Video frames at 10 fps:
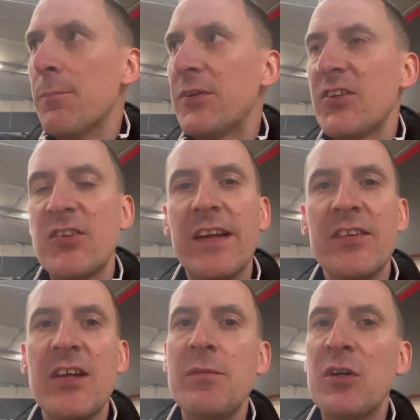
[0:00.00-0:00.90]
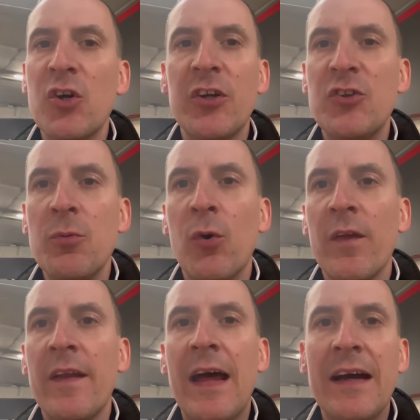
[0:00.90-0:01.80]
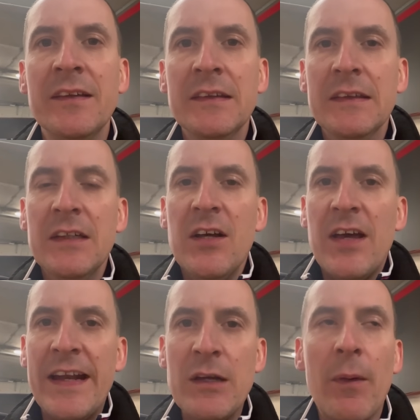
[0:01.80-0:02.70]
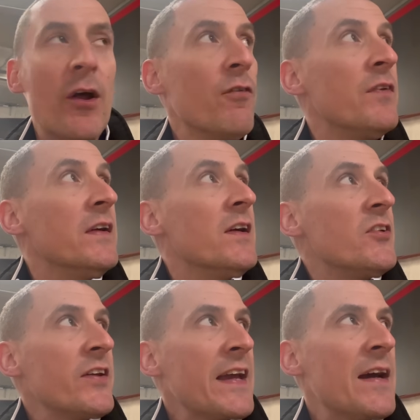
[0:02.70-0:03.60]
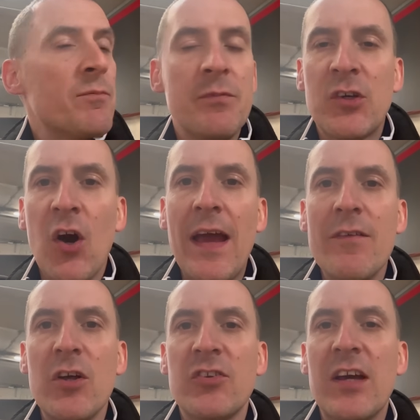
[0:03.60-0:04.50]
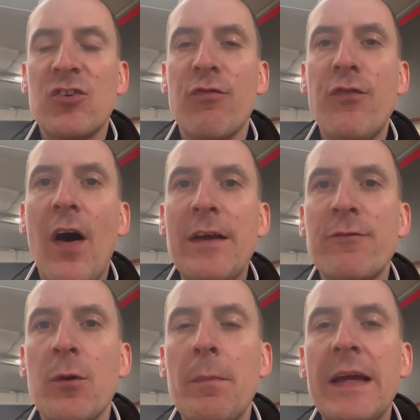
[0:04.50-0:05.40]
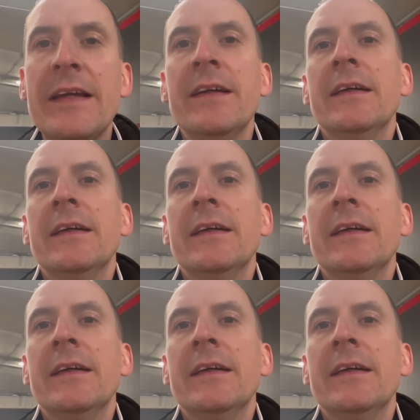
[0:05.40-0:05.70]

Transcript: position in the team, you've got to do more than that. And he went off. So yeah, Kai Havertz gets a 5 from me.